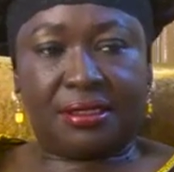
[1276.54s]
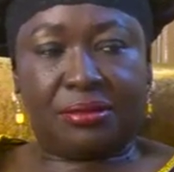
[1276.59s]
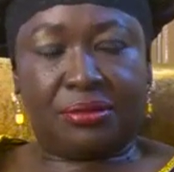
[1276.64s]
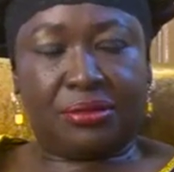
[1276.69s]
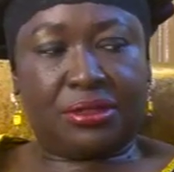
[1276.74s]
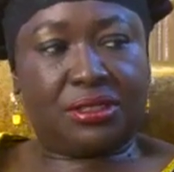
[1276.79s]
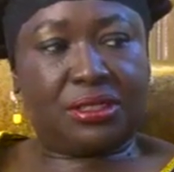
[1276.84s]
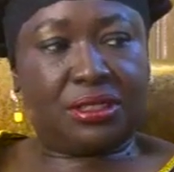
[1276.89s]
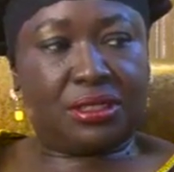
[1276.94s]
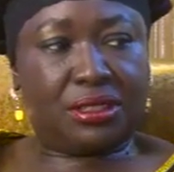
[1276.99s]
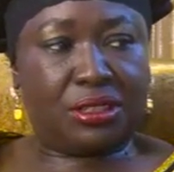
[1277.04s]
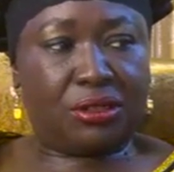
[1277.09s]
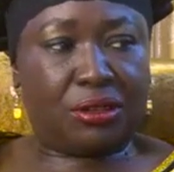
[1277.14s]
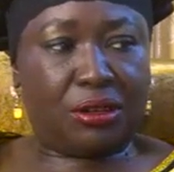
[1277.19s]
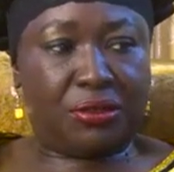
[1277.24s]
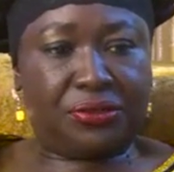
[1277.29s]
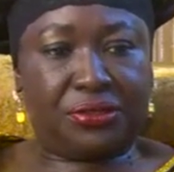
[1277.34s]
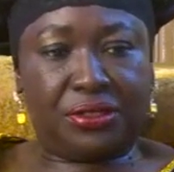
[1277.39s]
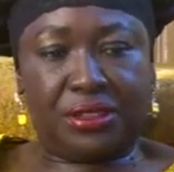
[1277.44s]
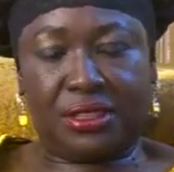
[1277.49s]
both in the
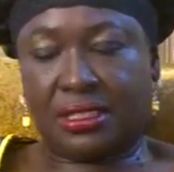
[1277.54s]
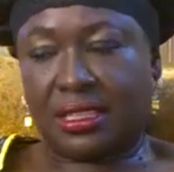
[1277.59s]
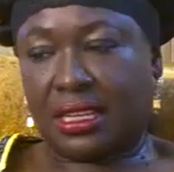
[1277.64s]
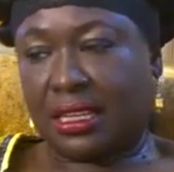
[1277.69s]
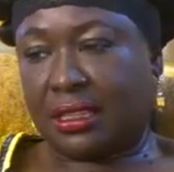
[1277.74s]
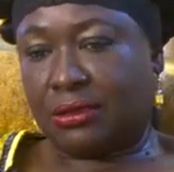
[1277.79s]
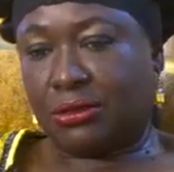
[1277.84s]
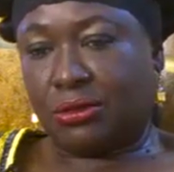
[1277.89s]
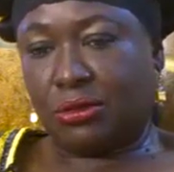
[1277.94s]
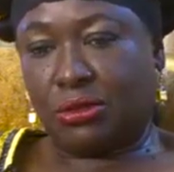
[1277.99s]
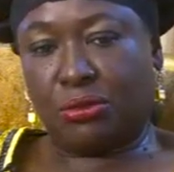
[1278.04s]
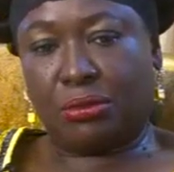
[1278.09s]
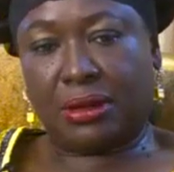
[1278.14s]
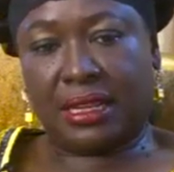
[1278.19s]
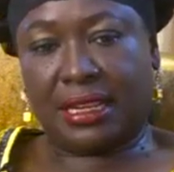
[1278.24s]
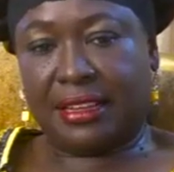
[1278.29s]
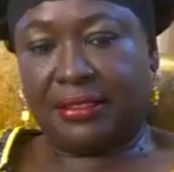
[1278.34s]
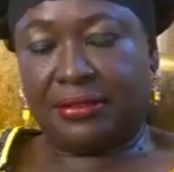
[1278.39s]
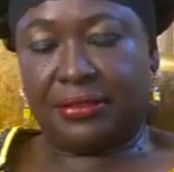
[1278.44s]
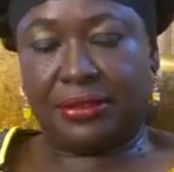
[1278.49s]
office and home
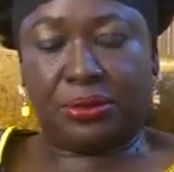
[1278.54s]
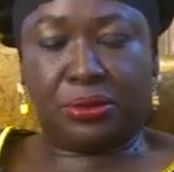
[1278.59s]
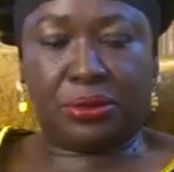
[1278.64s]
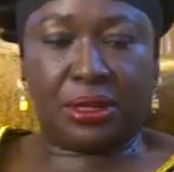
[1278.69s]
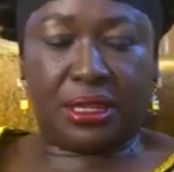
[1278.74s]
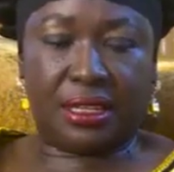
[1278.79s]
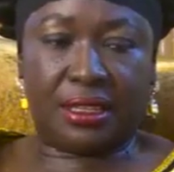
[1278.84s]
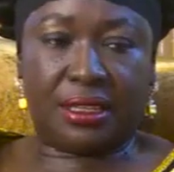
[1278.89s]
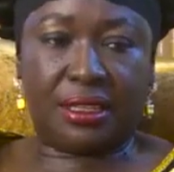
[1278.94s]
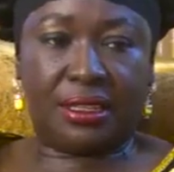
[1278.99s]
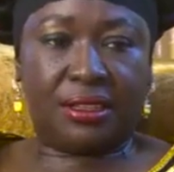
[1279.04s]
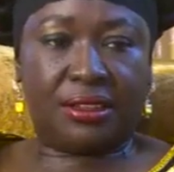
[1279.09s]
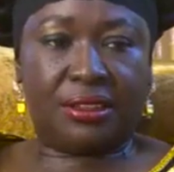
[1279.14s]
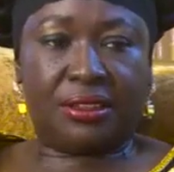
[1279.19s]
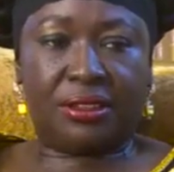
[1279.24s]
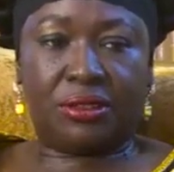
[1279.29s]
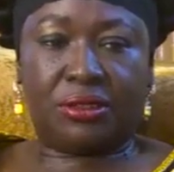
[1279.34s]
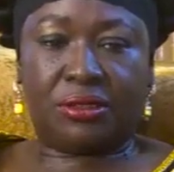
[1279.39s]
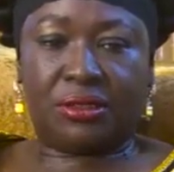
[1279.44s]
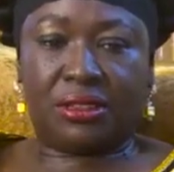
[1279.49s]
and everywhere,
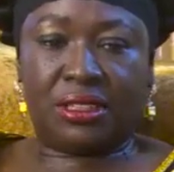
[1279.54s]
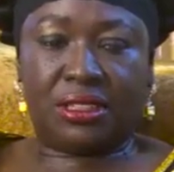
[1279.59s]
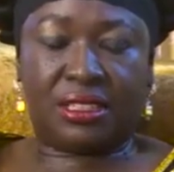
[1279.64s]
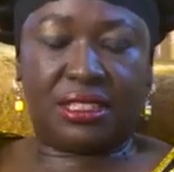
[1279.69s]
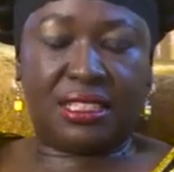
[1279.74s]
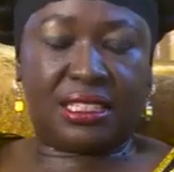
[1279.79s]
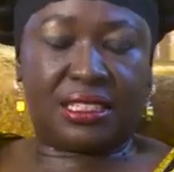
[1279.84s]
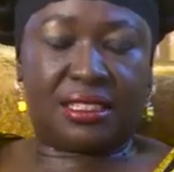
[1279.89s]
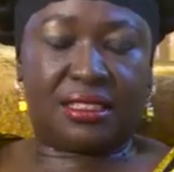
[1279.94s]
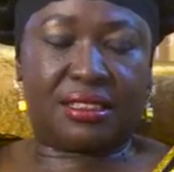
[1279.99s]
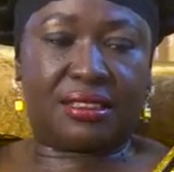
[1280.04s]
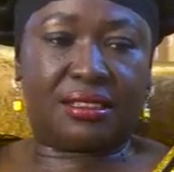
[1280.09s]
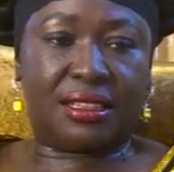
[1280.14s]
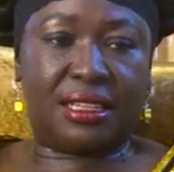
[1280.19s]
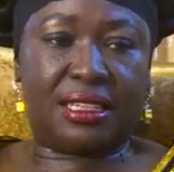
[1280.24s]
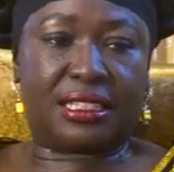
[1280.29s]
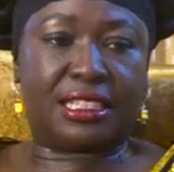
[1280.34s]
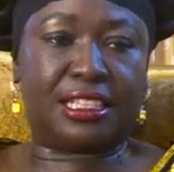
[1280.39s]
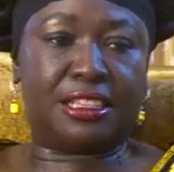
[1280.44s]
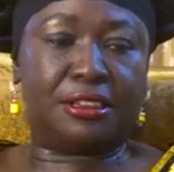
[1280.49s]
it is
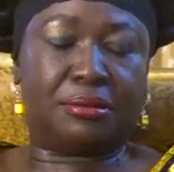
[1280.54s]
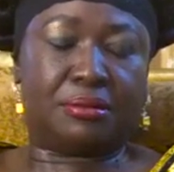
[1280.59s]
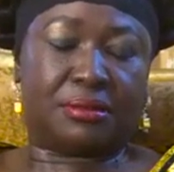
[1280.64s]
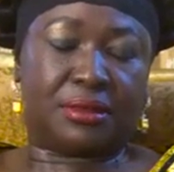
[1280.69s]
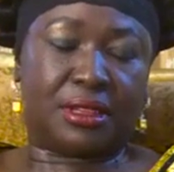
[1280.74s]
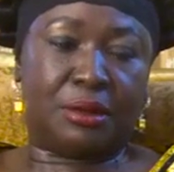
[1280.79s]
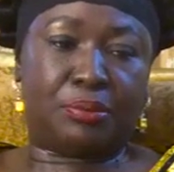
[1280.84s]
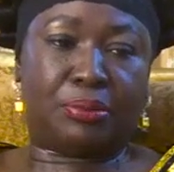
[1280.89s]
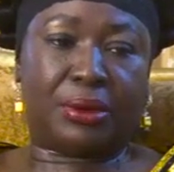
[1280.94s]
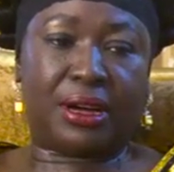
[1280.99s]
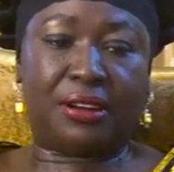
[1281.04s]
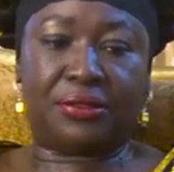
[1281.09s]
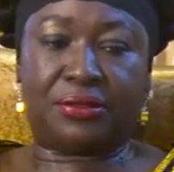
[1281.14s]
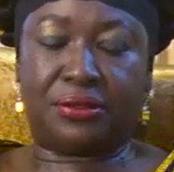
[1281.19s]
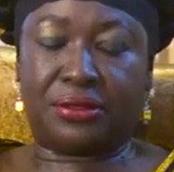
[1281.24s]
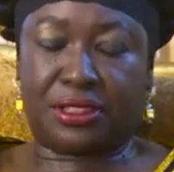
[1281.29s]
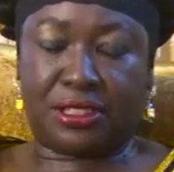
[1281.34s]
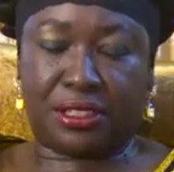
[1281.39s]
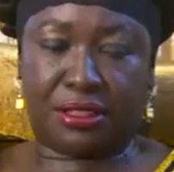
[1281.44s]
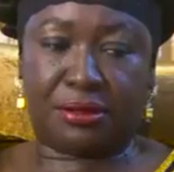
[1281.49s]
a team, a
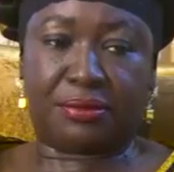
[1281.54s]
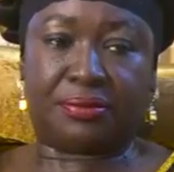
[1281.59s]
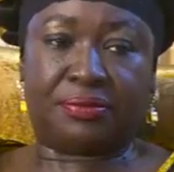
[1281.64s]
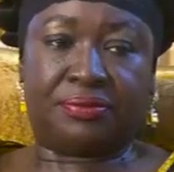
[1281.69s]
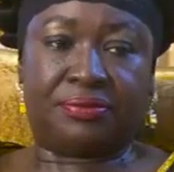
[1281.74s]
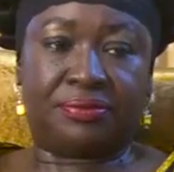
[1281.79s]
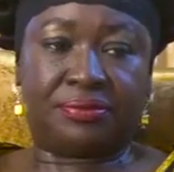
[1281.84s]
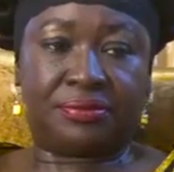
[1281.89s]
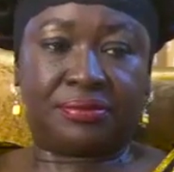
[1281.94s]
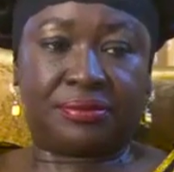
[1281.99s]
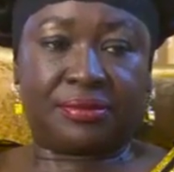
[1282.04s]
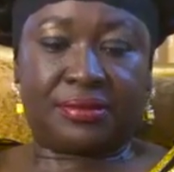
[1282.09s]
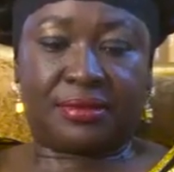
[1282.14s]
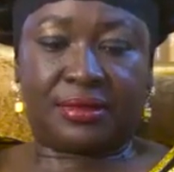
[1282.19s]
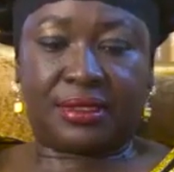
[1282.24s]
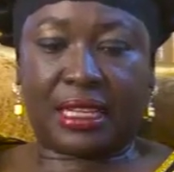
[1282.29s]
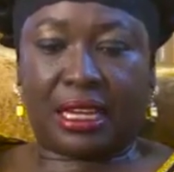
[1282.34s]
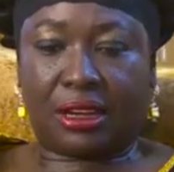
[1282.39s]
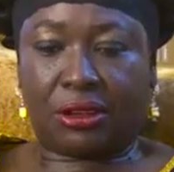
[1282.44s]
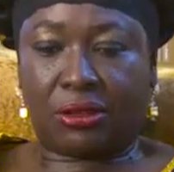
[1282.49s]
powerful team
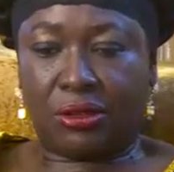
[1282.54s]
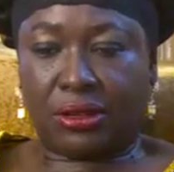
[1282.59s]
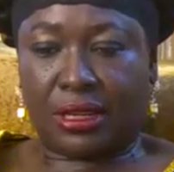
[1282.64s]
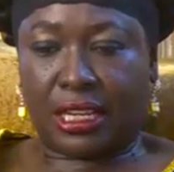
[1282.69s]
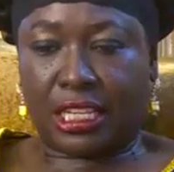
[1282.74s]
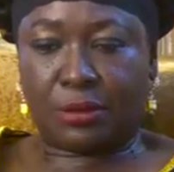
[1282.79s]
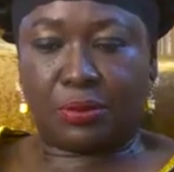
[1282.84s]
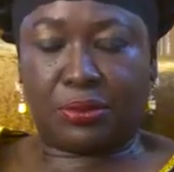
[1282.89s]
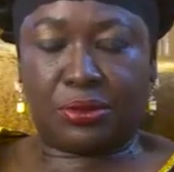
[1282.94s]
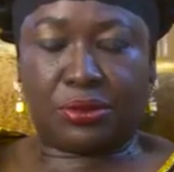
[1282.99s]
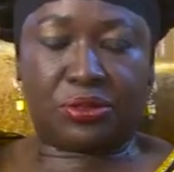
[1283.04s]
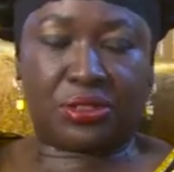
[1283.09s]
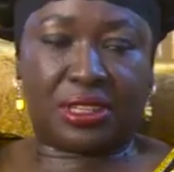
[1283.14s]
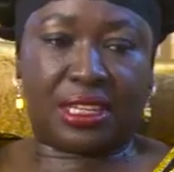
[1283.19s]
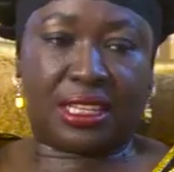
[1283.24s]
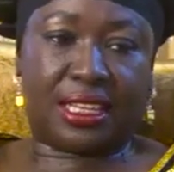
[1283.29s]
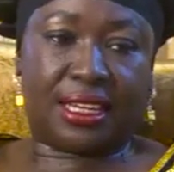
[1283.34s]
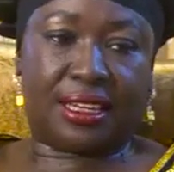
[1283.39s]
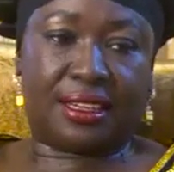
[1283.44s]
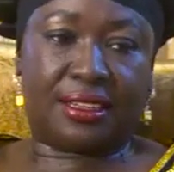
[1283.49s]
that God has put
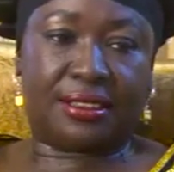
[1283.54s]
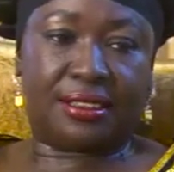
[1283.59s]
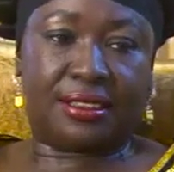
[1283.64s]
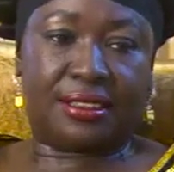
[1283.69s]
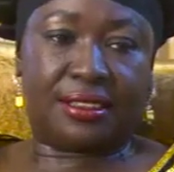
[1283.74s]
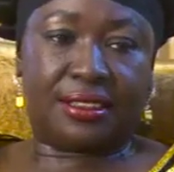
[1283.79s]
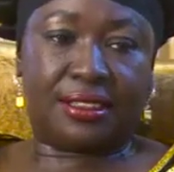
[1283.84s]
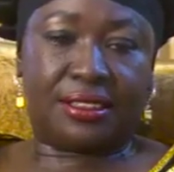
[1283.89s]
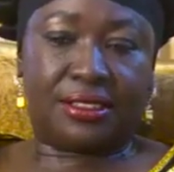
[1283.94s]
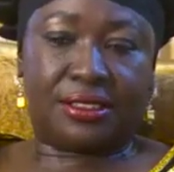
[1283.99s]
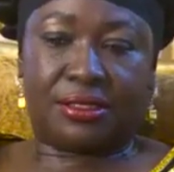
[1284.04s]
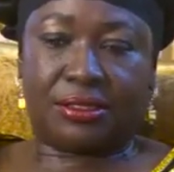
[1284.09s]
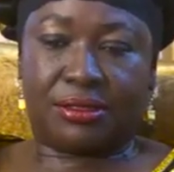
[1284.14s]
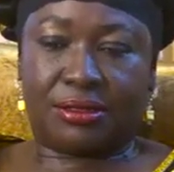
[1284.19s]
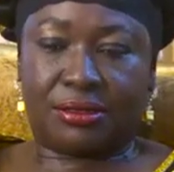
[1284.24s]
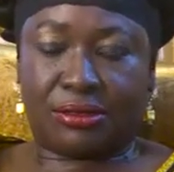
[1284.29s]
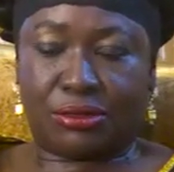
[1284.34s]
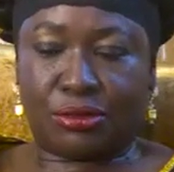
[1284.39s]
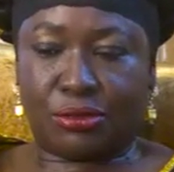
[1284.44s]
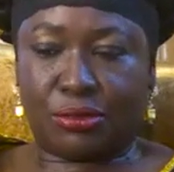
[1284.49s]
together
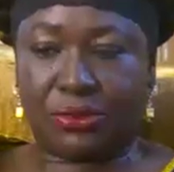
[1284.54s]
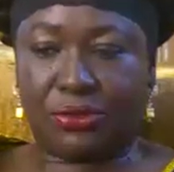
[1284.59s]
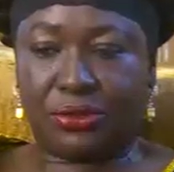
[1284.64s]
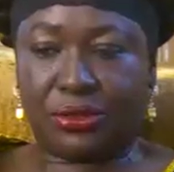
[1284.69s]
to be